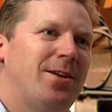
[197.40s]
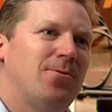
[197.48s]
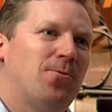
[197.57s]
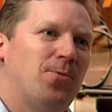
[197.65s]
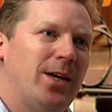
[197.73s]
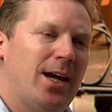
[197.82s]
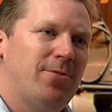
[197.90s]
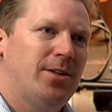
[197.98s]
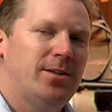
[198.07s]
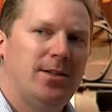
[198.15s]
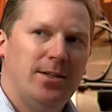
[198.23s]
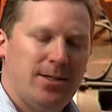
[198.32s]
then we have
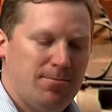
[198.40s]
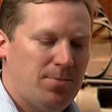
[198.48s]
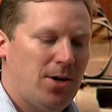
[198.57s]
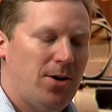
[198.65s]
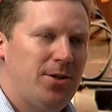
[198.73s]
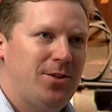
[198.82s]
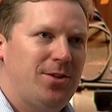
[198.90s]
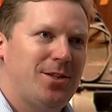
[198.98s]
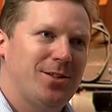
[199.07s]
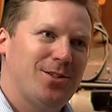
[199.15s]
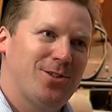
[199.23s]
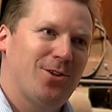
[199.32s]
a partner that
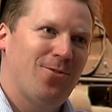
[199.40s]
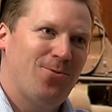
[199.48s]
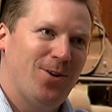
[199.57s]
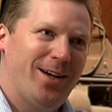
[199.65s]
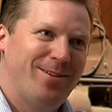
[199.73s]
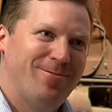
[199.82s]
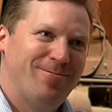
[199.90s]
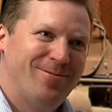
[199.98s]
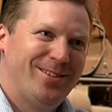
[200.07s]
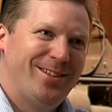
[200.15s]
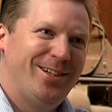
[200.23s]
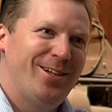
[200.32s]
does the software.
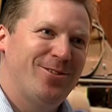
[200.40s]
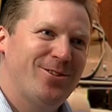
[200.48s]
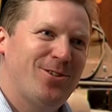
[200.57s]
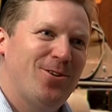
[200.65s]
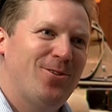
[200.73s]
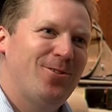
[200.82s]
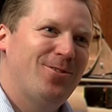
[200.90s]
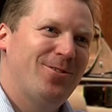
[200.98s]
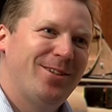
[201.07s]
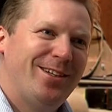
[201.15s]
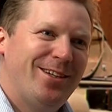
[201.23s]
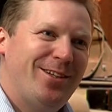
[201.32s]
You know,
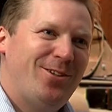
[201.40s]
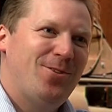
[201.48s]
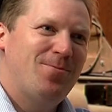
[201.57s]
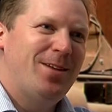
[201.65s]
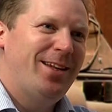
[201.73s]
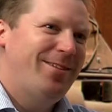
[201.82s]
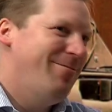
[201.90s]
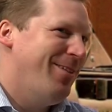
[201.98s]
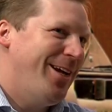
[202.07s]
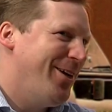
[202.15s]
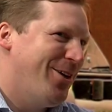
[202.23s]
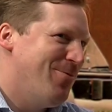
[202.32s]
so you're
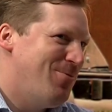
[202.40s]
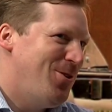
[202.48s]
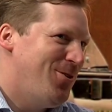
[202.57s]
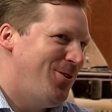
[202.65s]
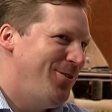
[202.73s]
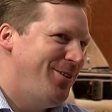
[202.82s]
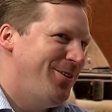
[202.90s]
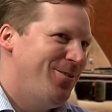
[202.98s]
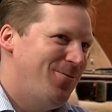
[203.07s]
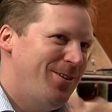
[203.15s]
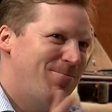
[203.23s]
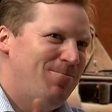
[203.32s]
like a computer, you know.
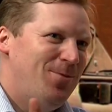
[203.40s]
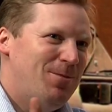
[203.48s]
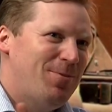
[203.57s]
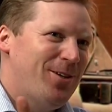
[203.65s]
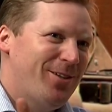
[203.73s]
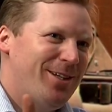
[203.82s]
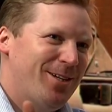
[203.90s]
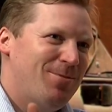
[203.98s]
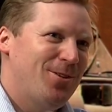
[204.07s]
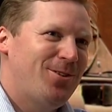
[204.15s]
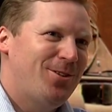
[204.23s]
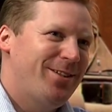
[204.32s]
We build the
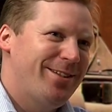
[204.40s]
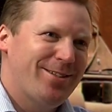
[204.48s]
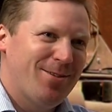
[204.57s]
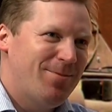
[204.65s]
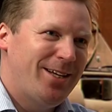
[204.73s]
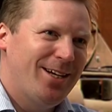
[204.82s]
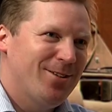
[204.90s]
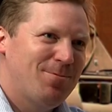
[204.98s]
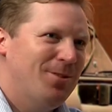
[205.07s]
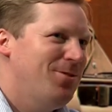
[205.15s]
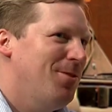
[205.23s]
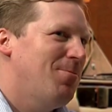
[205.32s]
computer and somebody else
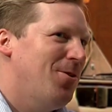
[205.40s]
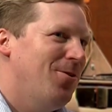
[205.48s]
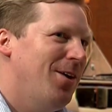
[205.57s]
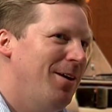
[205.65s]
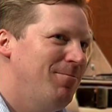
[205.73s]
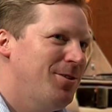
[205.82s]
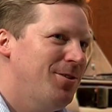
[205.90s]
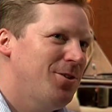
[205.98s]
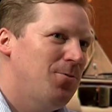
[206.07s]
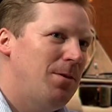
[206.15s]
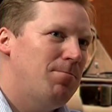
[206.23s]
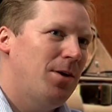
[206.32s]
builds the programs. And
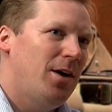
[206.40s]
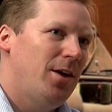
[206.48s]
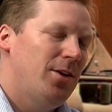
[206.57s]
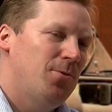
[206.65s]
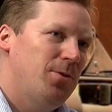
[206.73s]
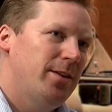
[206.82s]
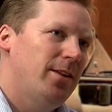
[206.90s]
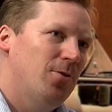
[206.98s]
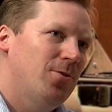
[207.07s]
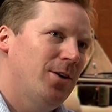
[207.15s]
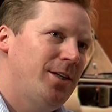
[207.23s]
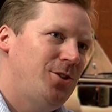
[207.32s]
so we partner with
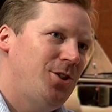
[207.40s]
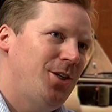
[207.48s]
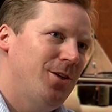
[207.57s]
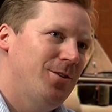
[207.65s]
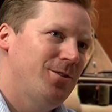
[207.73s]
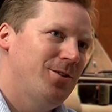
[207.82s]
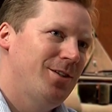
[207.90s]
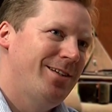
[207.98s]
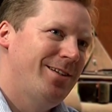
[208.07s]
local NGOs.